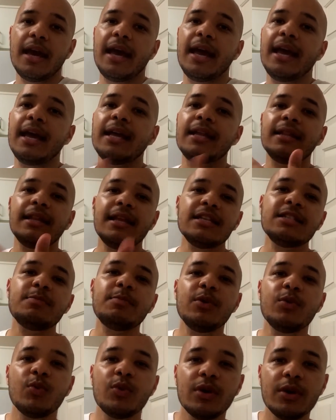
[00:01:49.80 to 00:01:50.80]
And let's
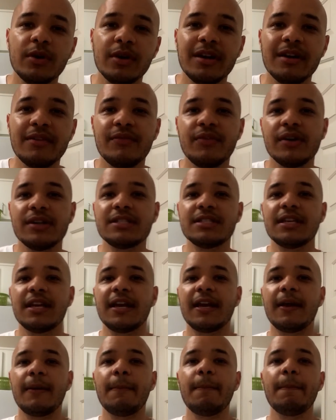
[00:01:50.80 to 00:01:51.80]
be real here for a
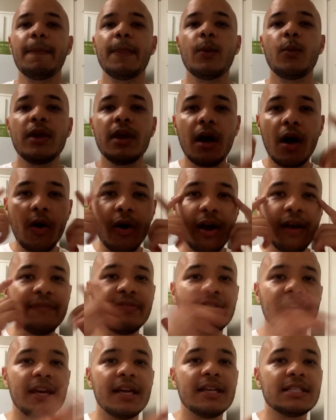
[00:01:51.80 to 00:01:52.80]
second. We all have
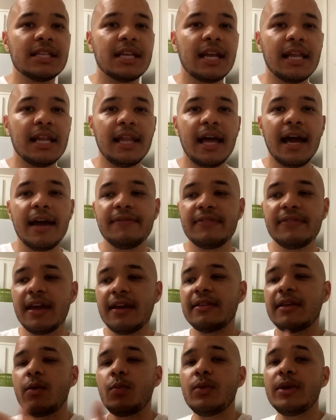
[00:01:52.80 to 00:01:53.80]
things in our life
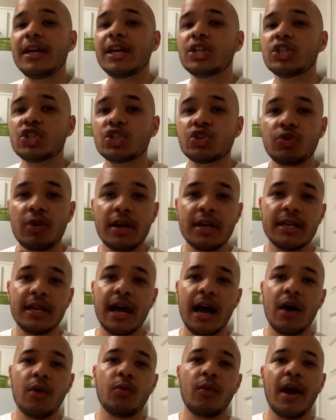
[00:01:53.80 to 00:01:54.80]
that, that we can straighten
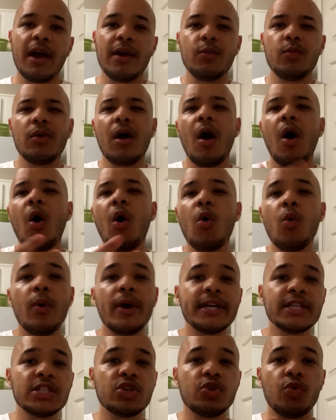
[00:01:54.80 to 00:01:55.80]
out, right? We're
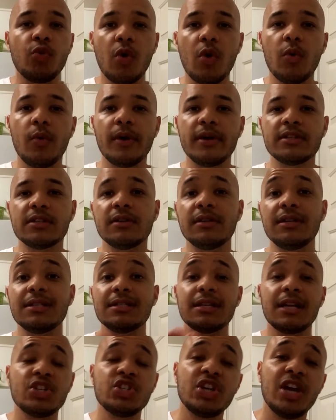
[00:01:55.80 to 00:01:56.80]
always growing. So
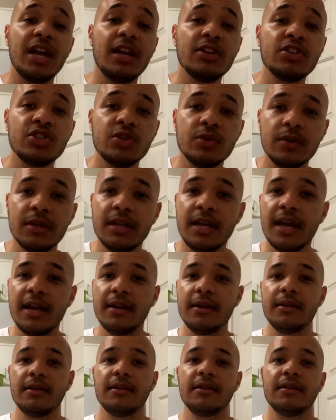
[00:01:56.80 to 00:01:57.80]
listen, I challenge you today
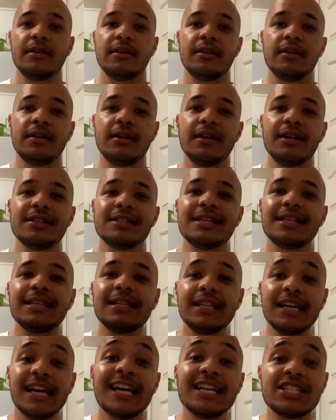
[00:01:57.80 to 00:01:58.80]
to
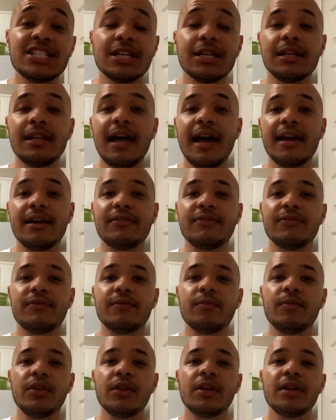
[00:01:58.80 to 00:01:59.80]
look at your life.
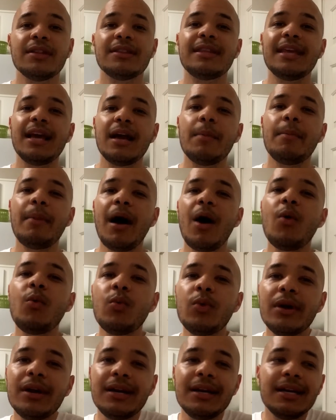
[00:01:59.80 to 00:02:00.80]
Think about
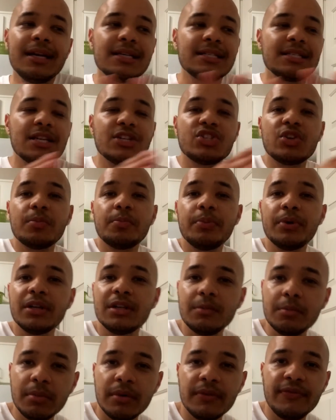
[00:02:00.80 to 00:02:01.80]
what it is that you're
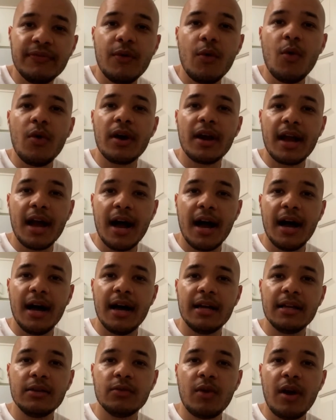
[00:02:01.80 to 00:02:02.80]
putting before
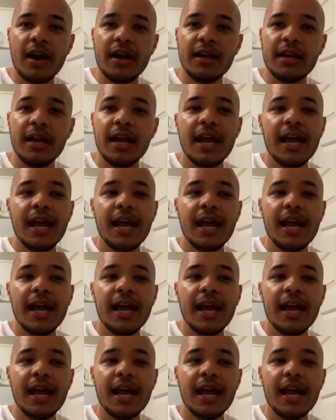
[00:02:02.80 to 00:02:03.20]
God, right?